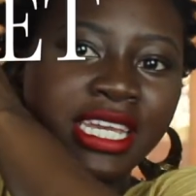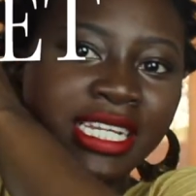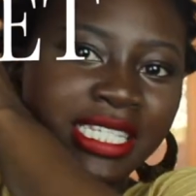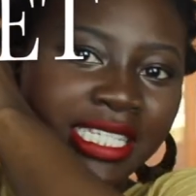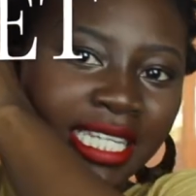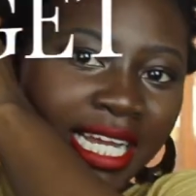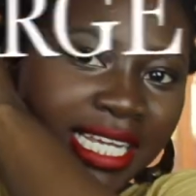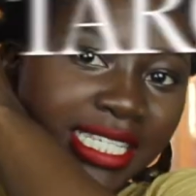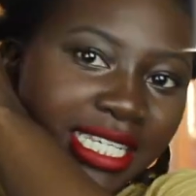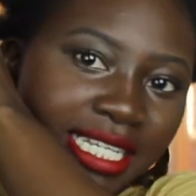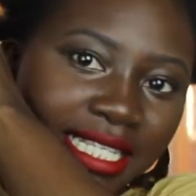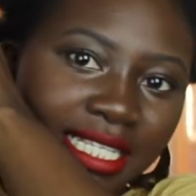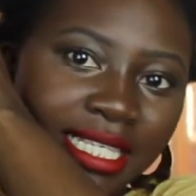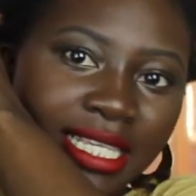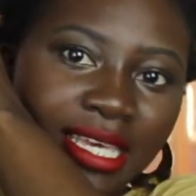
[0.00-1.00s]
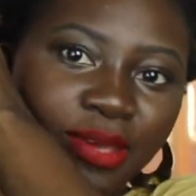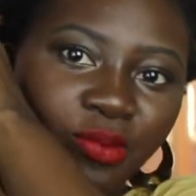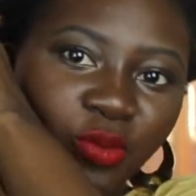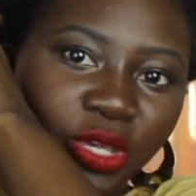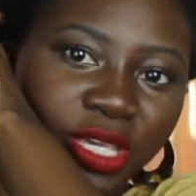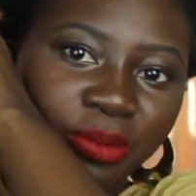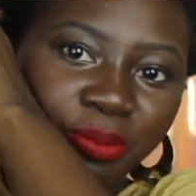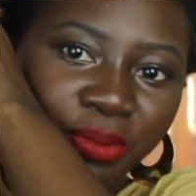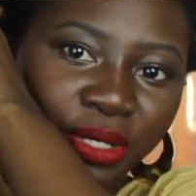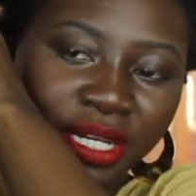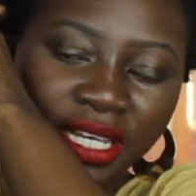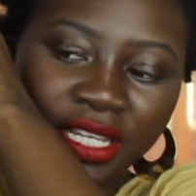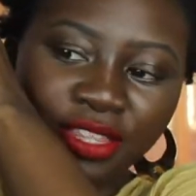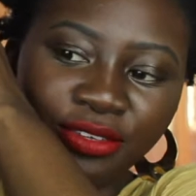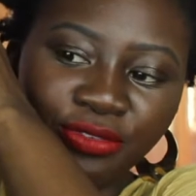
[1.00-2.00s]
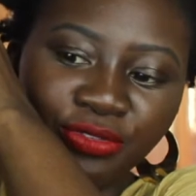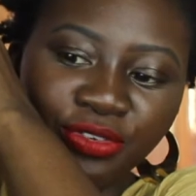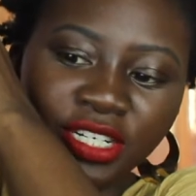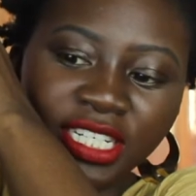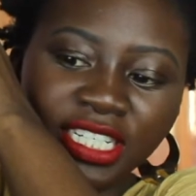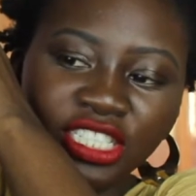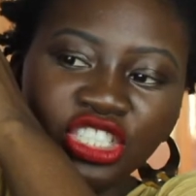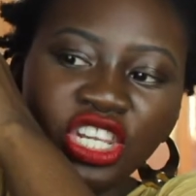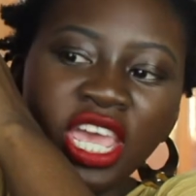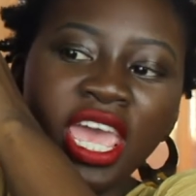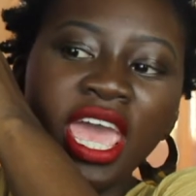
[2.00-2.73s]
It's nice and slim. We can put it in the fridge.